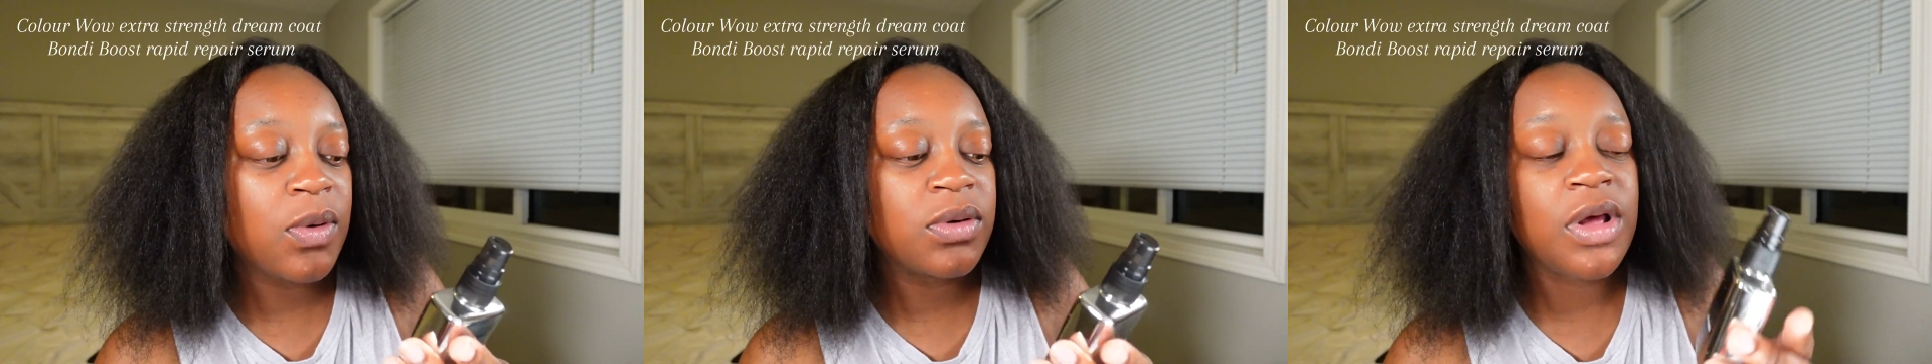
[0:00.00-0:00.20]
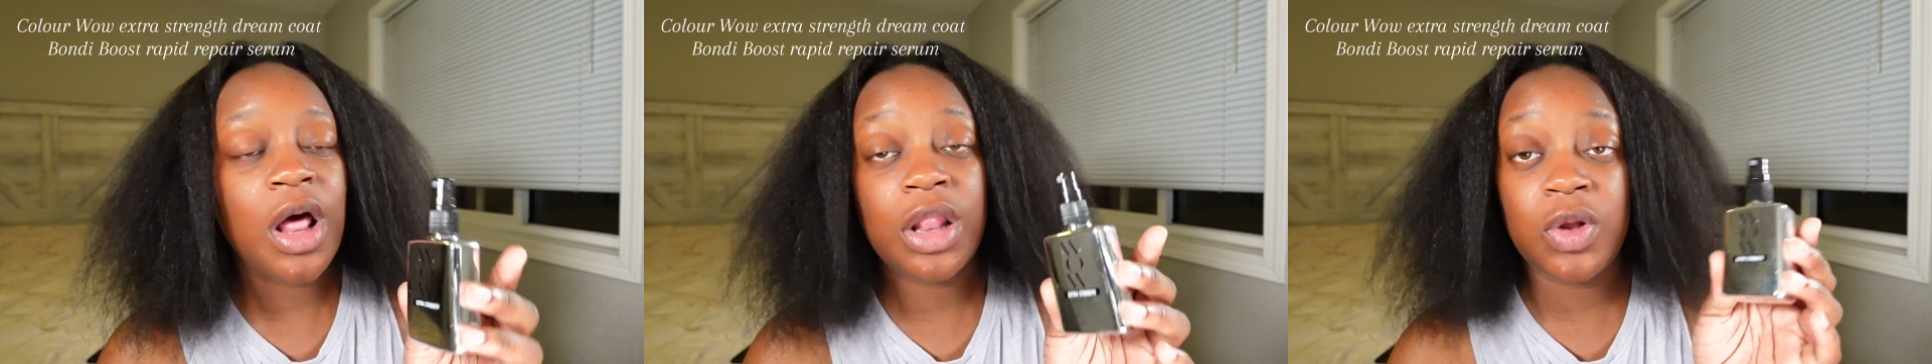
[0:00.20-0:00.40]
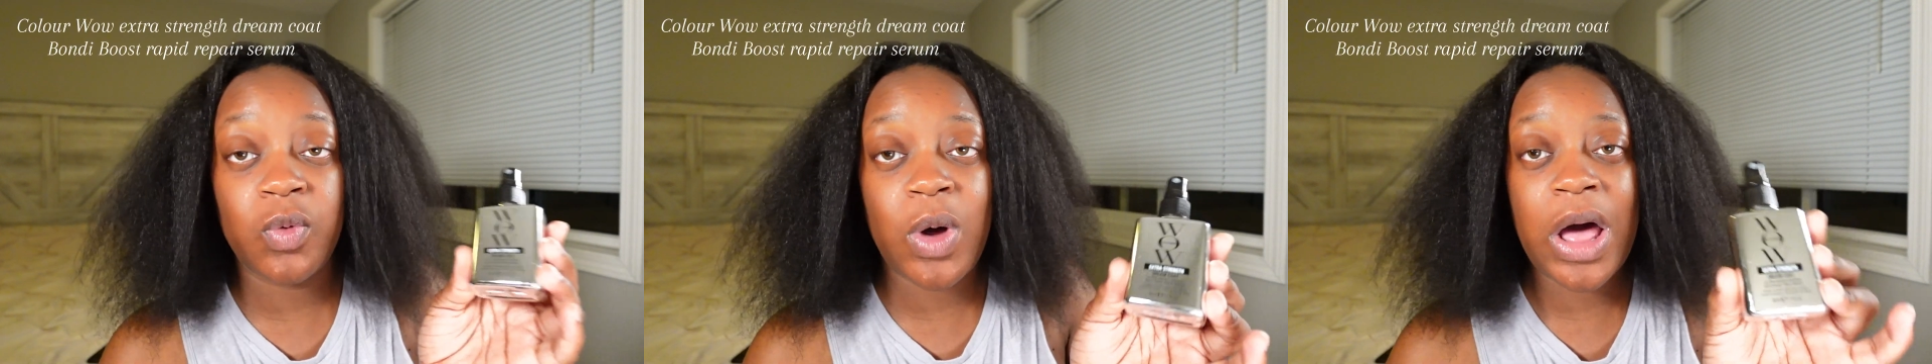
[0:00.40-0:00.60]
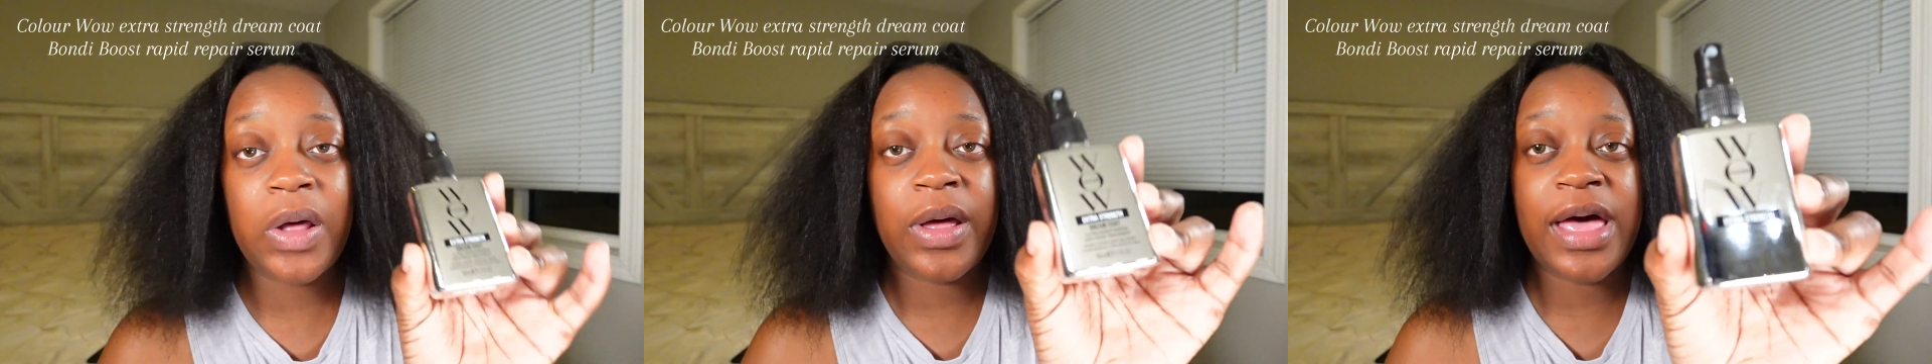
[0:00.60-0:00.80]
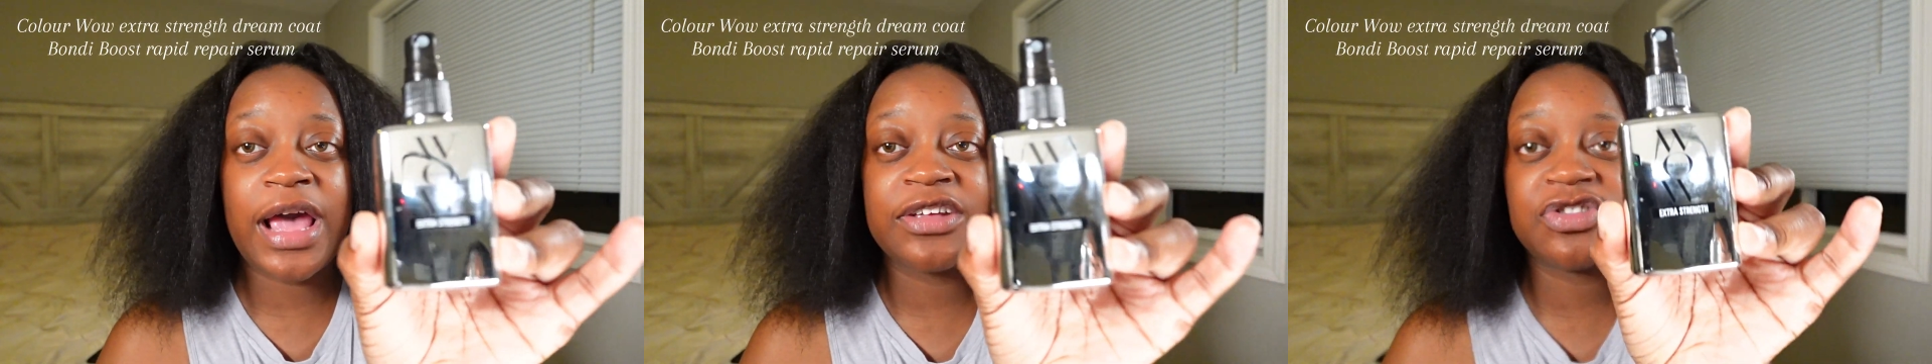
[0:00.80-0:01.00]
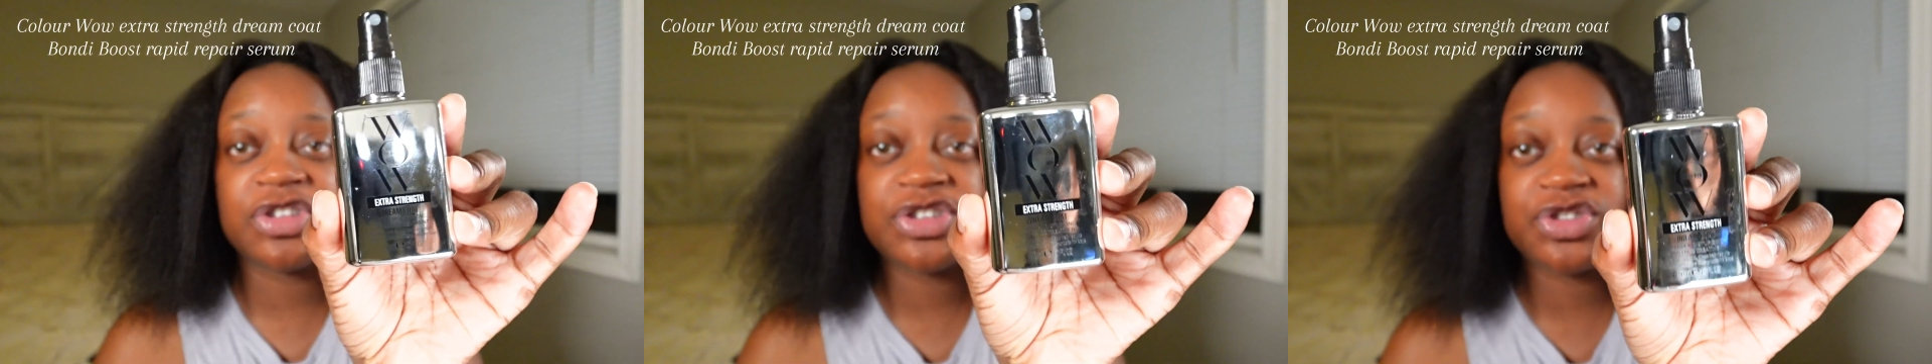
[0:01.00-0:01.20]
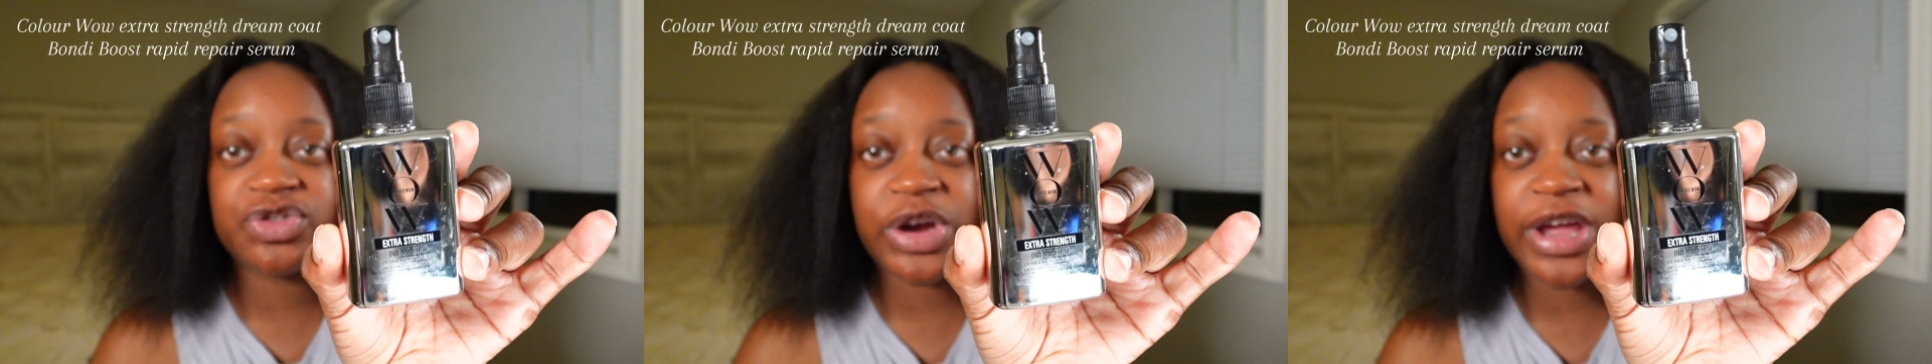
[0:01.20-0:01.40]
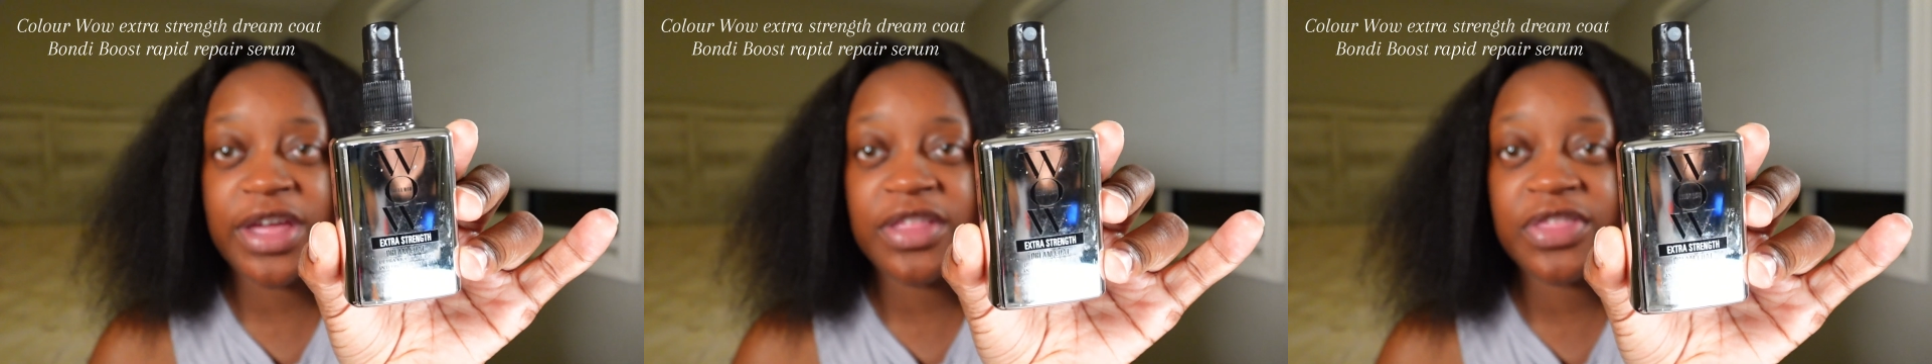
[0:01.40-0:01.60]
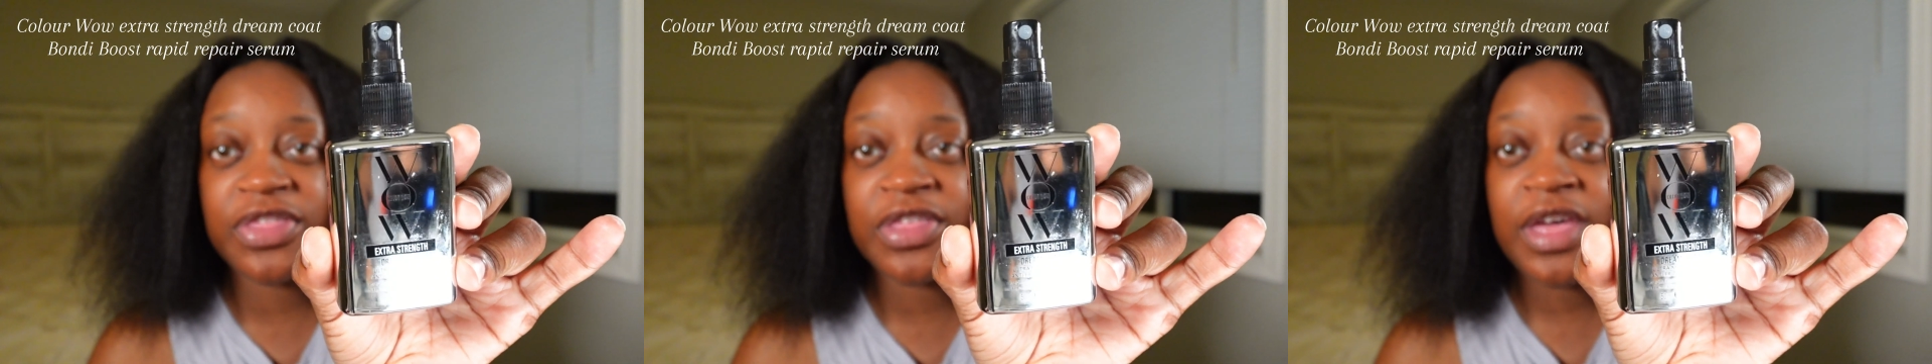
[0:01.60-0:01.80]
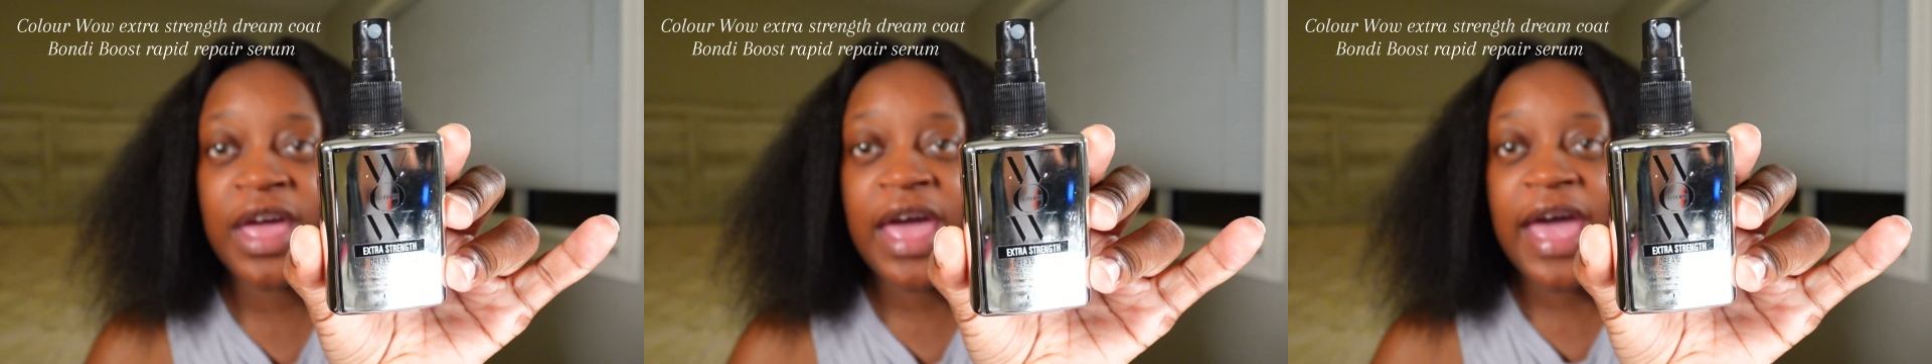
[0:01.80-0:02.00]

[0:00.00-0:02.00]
Color Wow Extra Strength